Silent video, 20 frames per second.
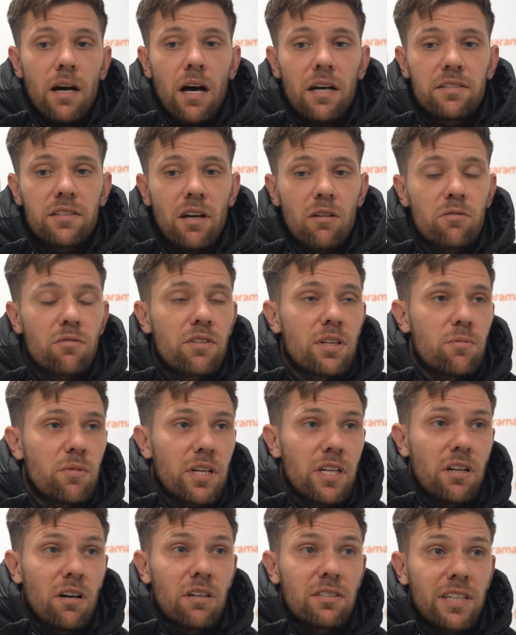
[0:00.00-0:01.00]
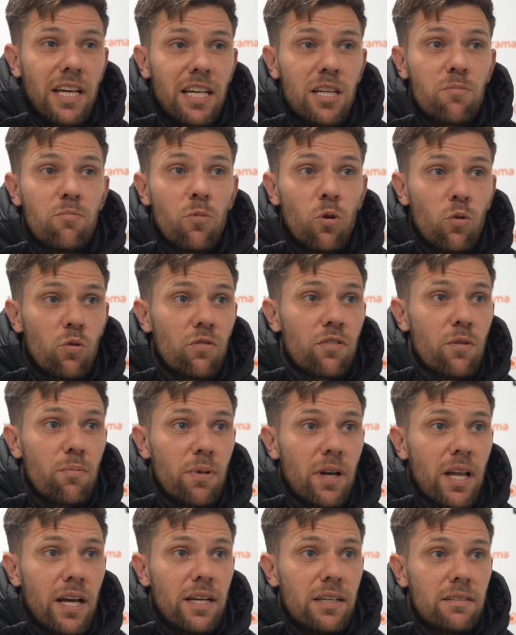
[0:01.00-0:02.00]
I don't think we can ask any more of the
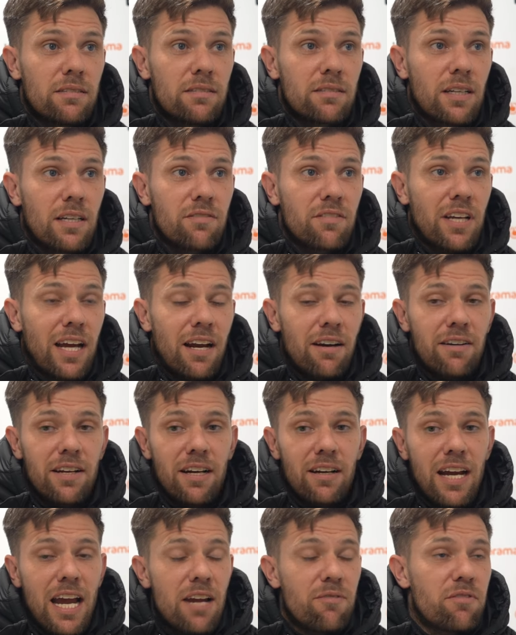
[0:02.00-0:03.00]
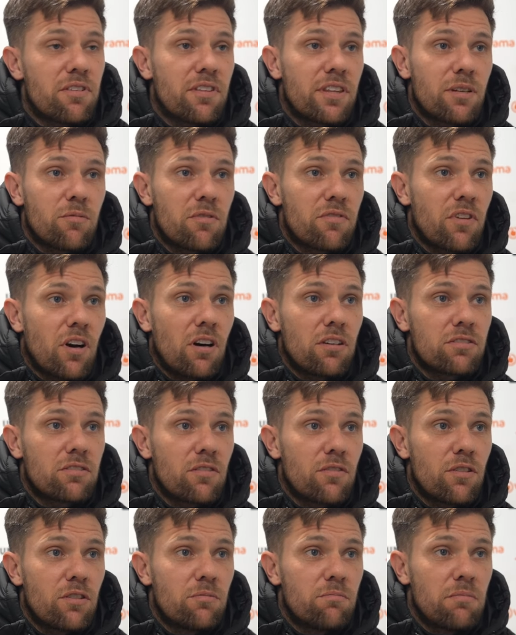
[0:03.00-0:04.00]
players. They've carried out everything we've asked
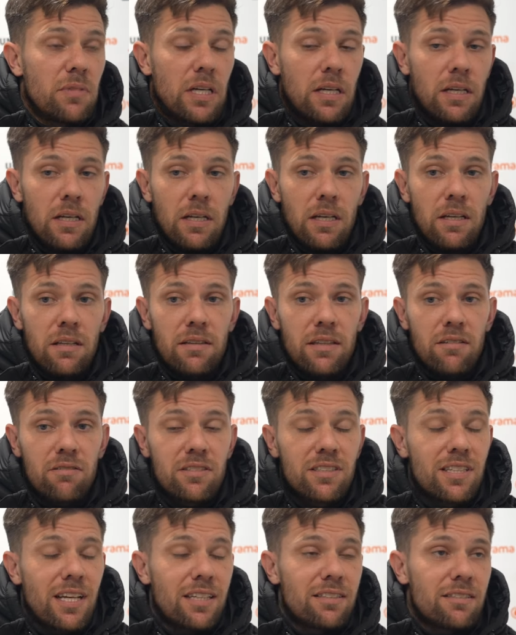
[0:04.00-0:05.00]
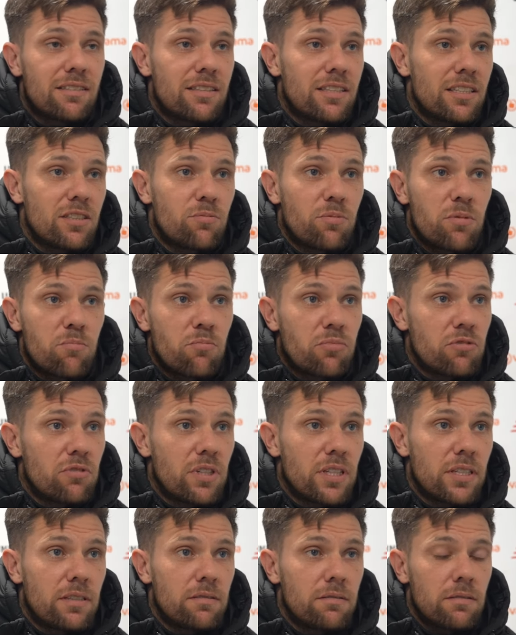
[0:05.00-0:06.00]
of them. Their intensity has been
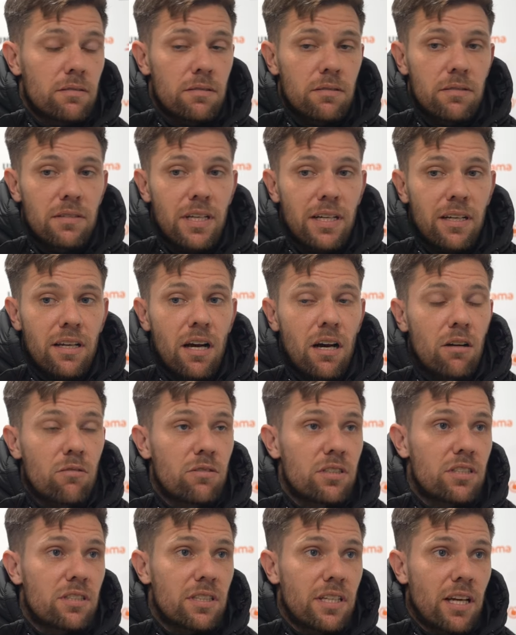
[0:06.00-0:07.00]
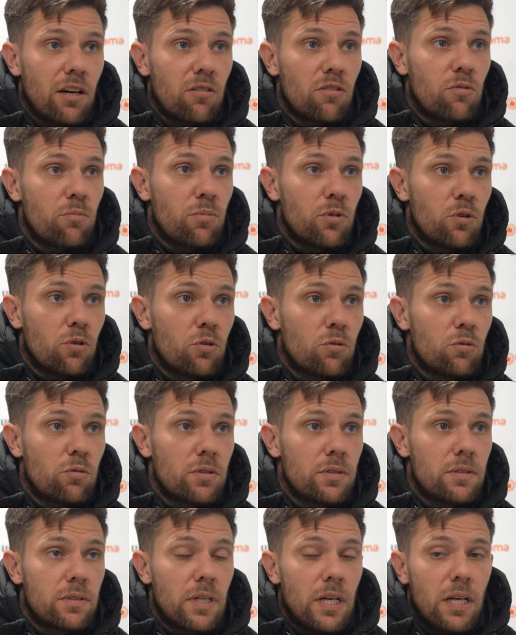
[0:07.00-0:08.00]
brilliant. Their courage to get on the
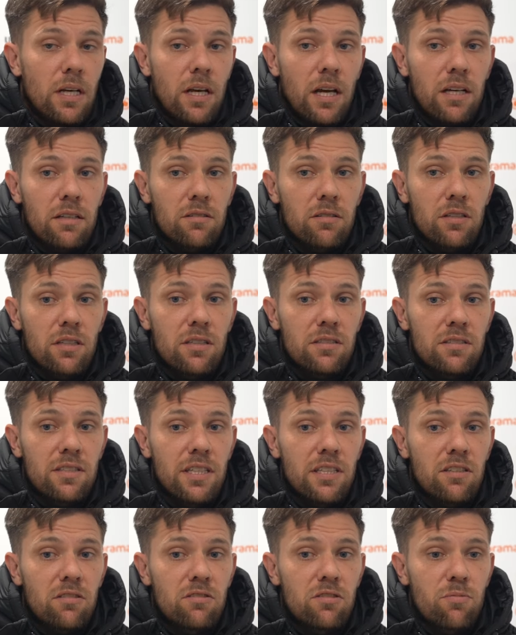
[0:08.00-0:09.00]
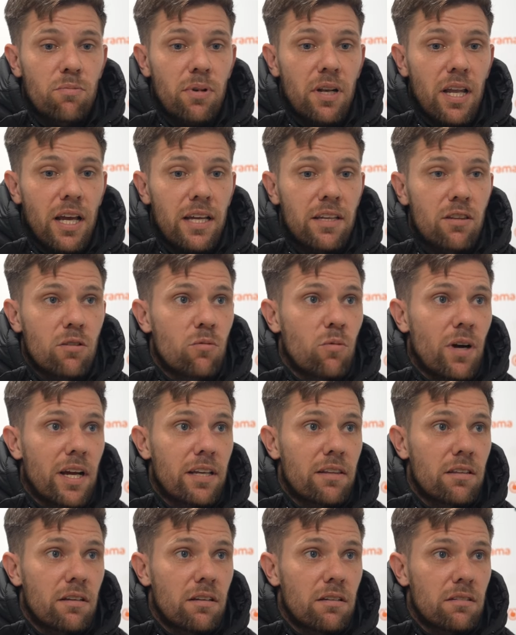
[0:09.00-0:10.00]
ball and continue to play the
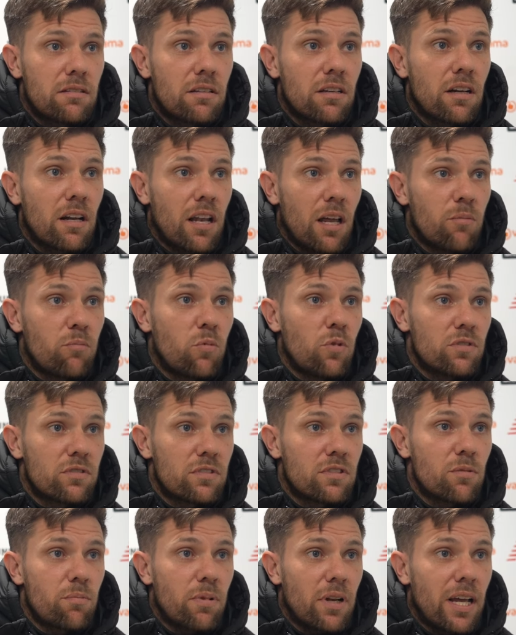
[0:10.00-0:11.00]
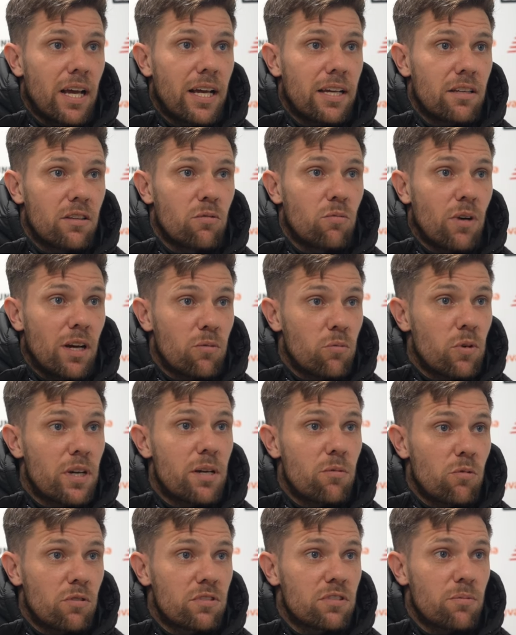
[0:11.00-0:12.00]
way that the club wants to play and the way
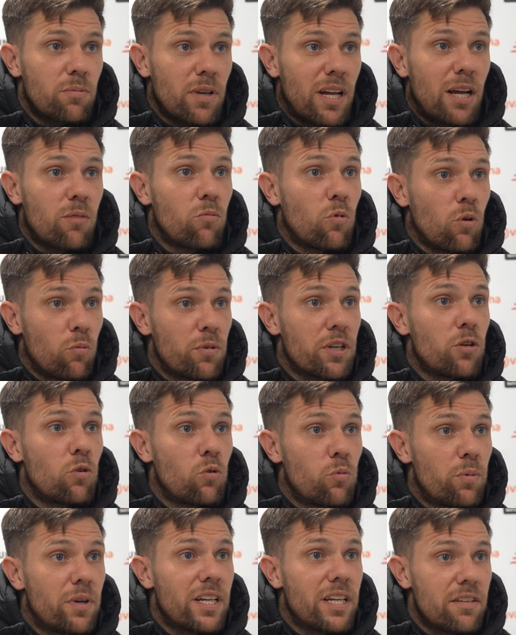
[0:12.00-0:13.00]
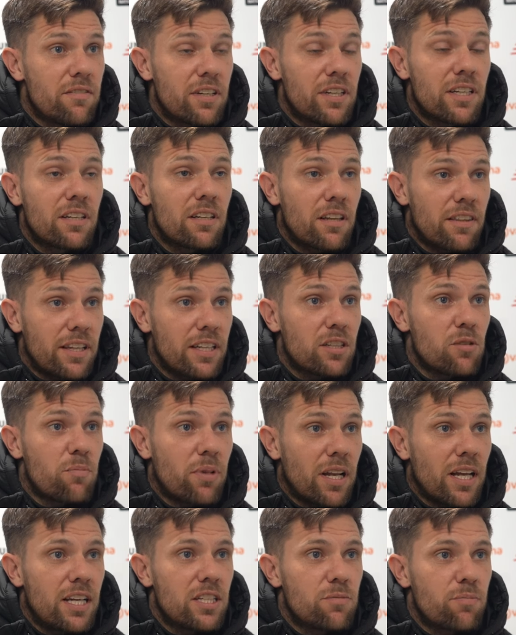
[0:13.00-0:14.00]
we want to play and what we all believe in, and I think the
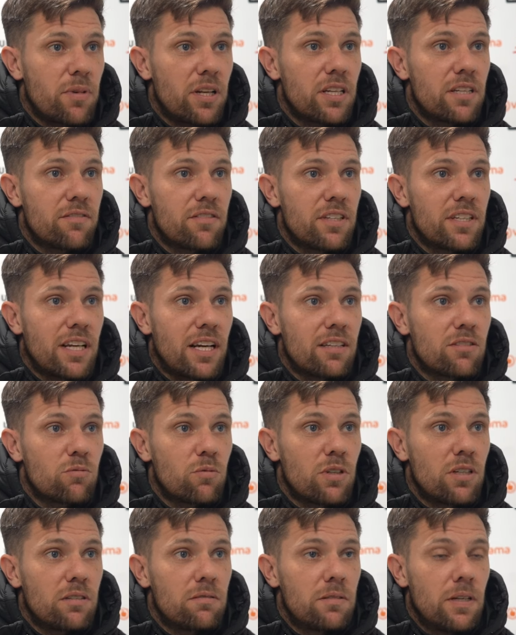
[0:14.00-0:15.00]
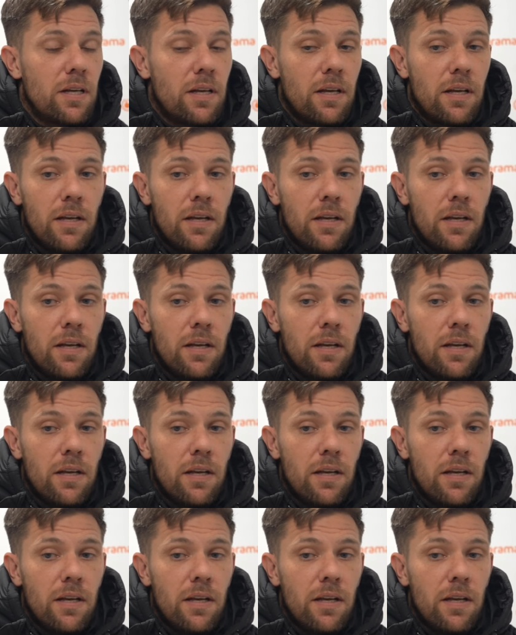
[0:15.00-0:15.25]
players believe in that as well.